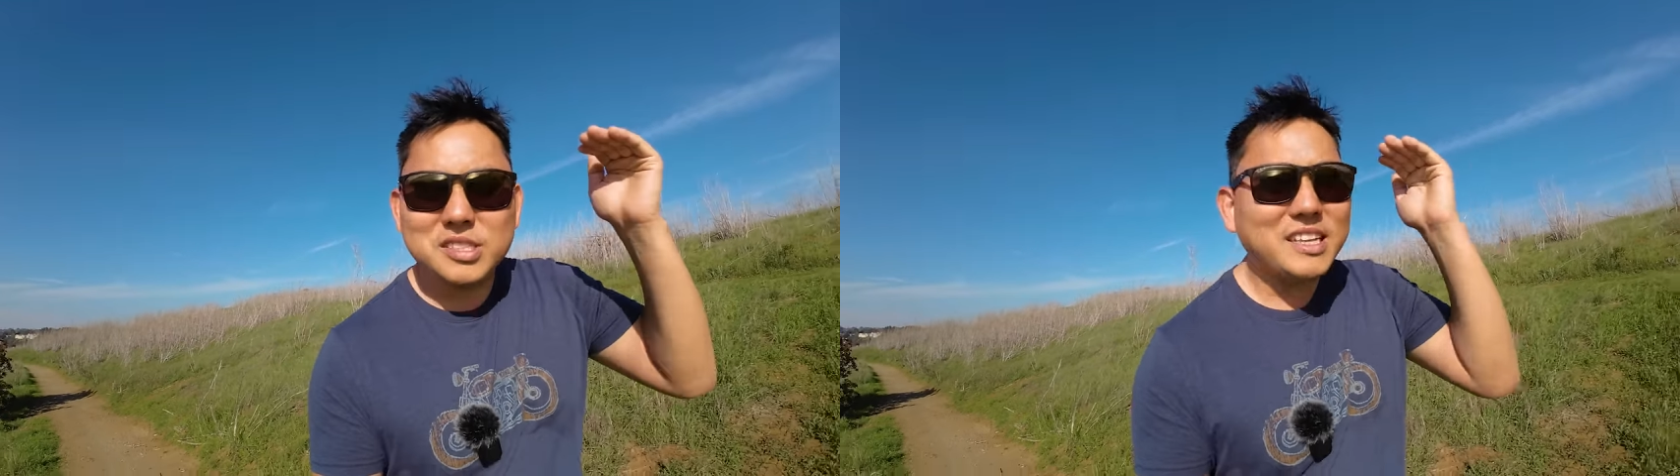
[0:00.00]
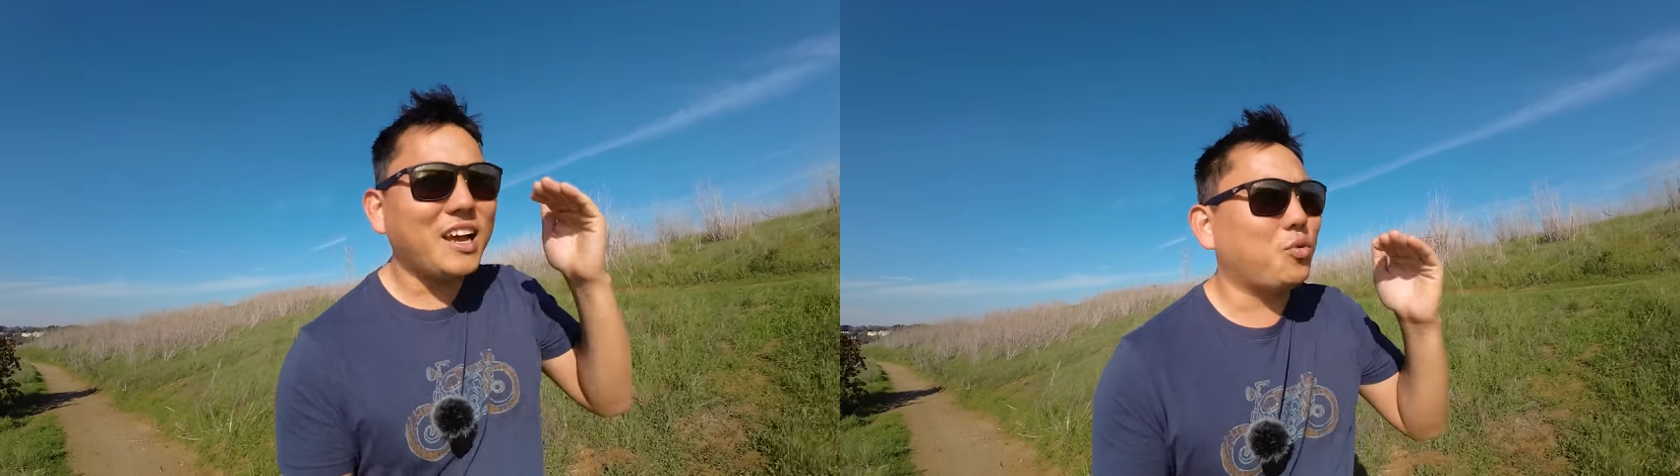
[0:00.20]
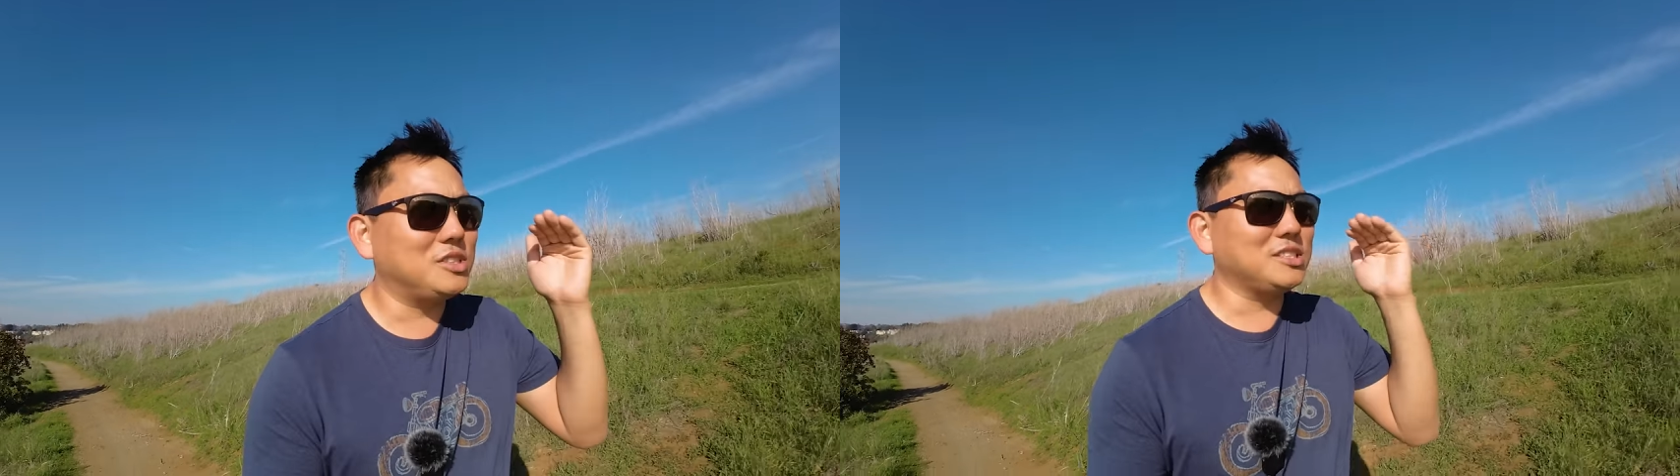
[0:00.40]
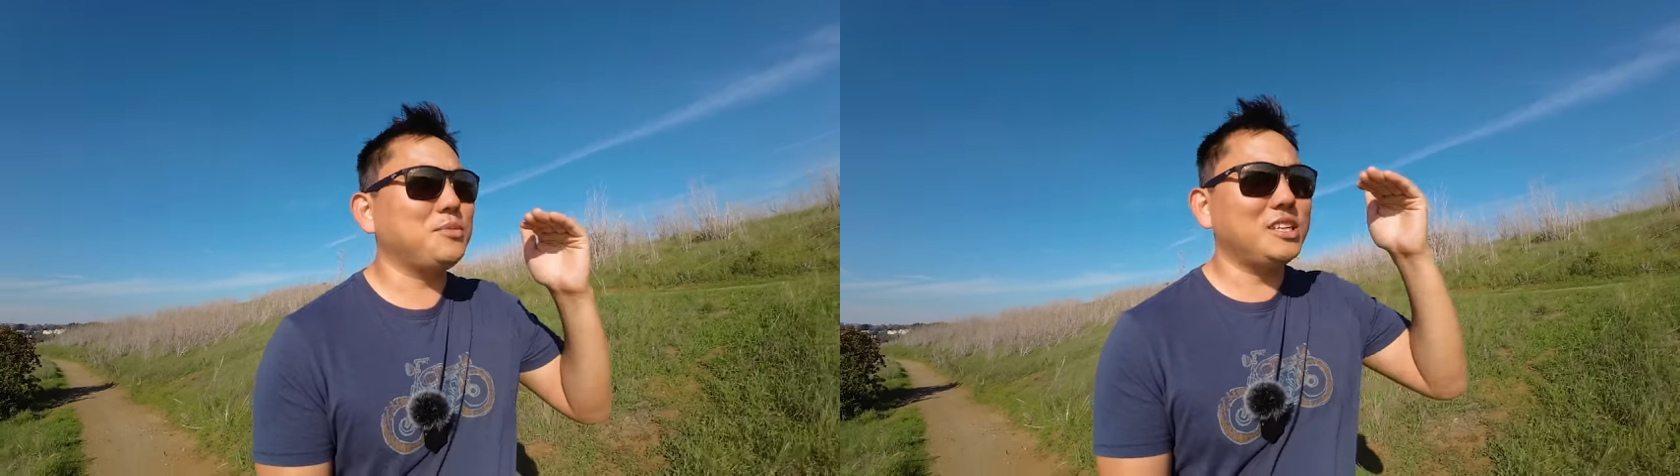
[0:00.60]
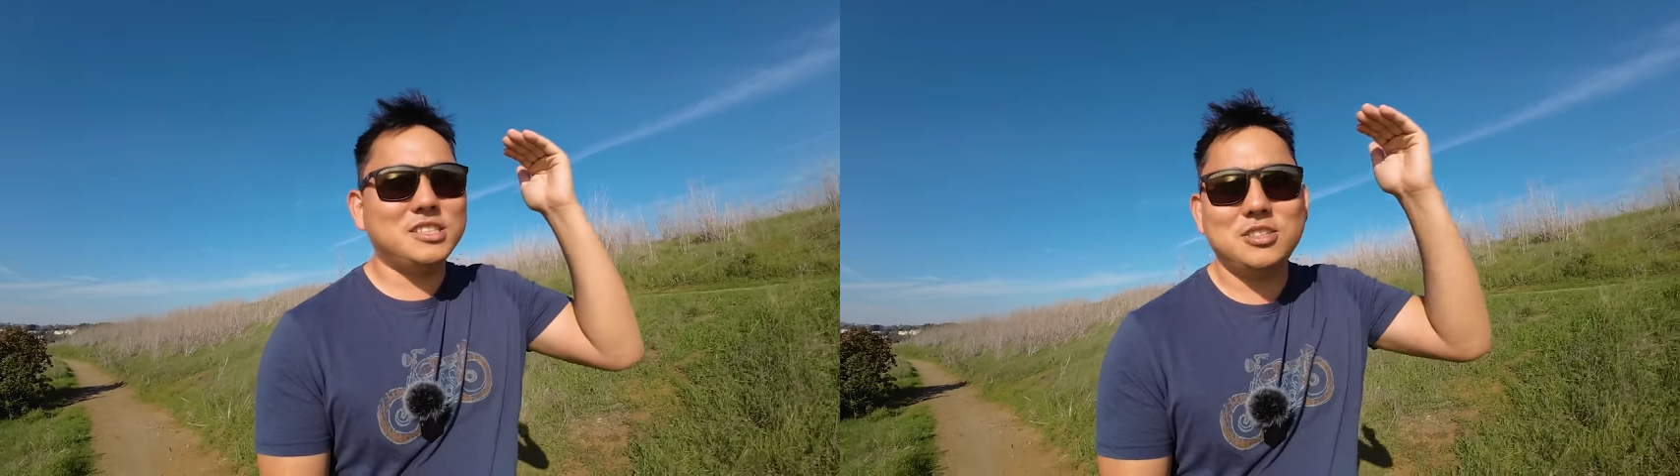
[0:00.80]
sound when
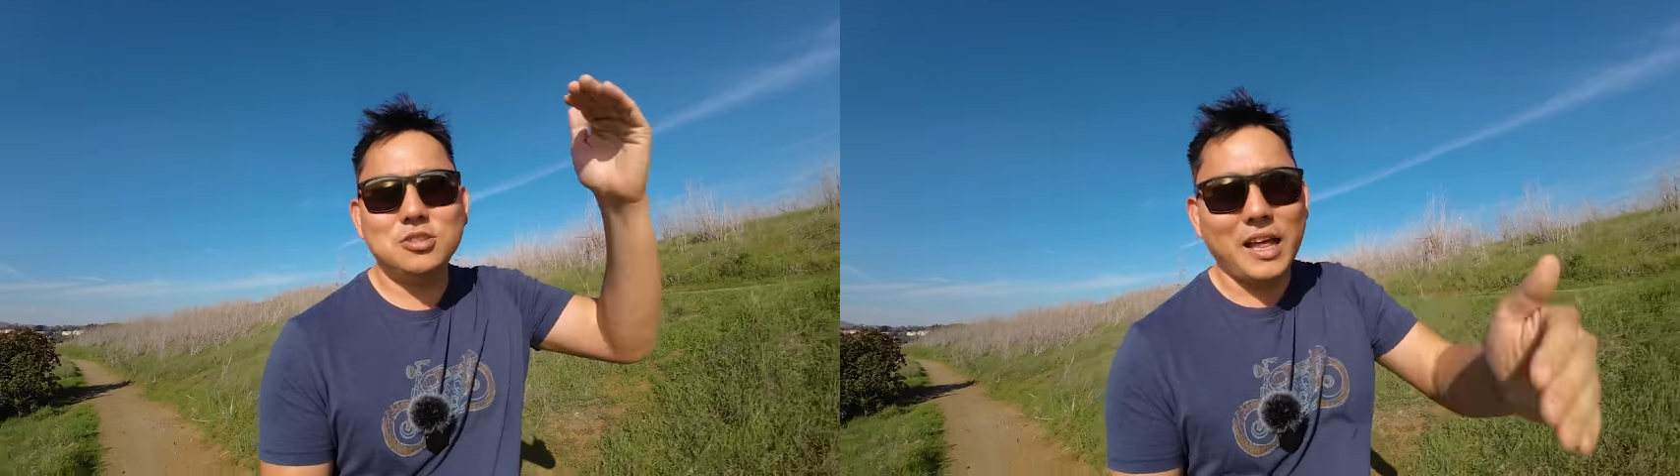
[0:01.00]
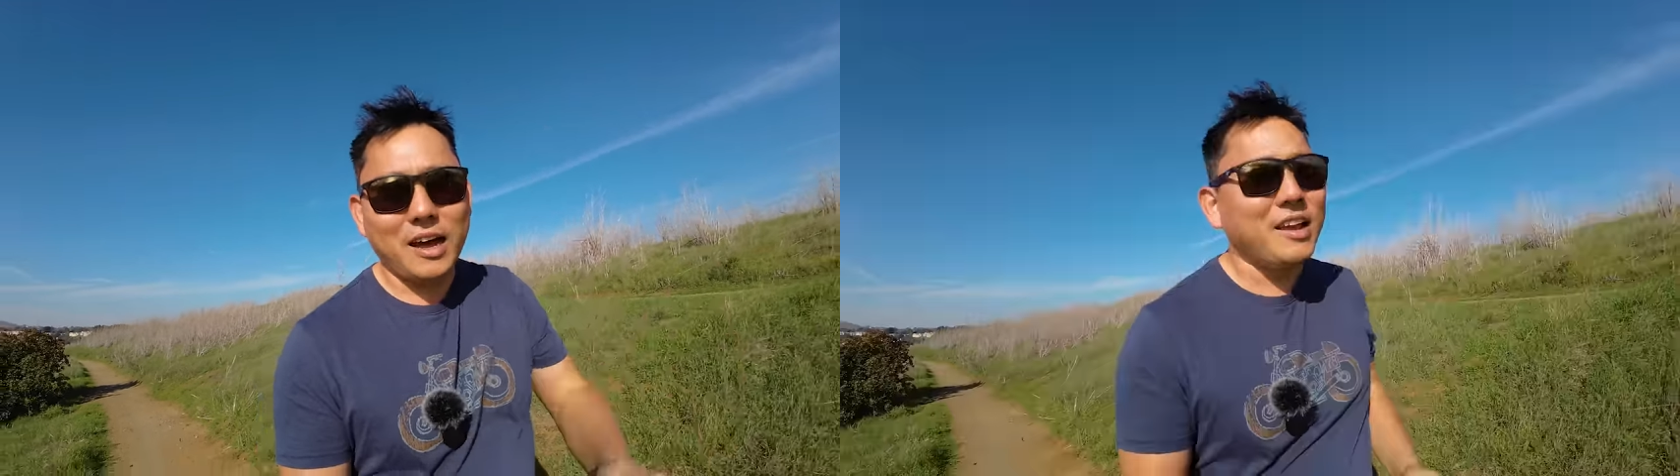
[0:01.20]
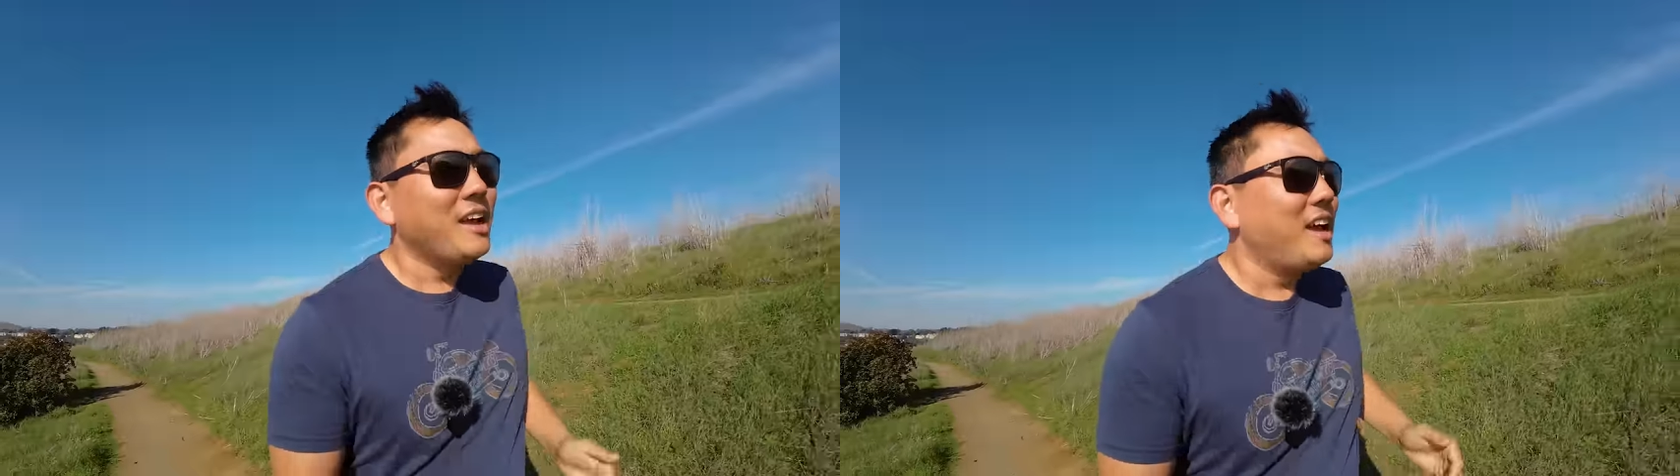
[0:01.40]
something's too loud,